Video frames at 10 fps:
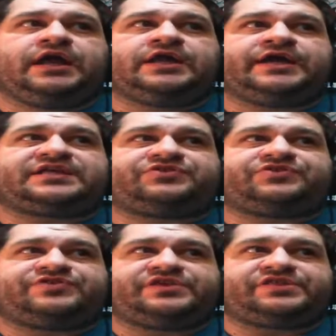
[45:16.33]
And I could
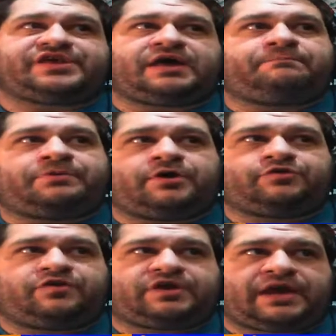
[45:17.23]
see that
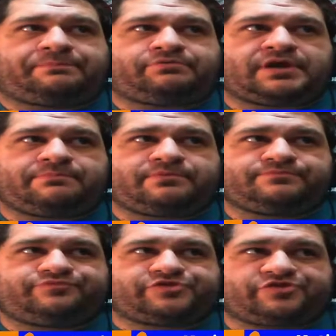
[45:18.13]
posing a
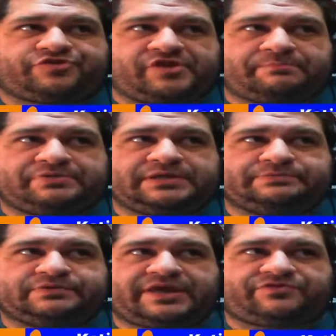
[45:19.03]
problem for some
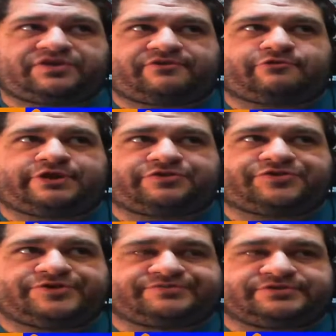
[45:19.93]
people as they cross
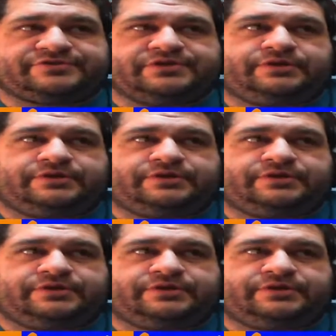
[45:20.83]
over.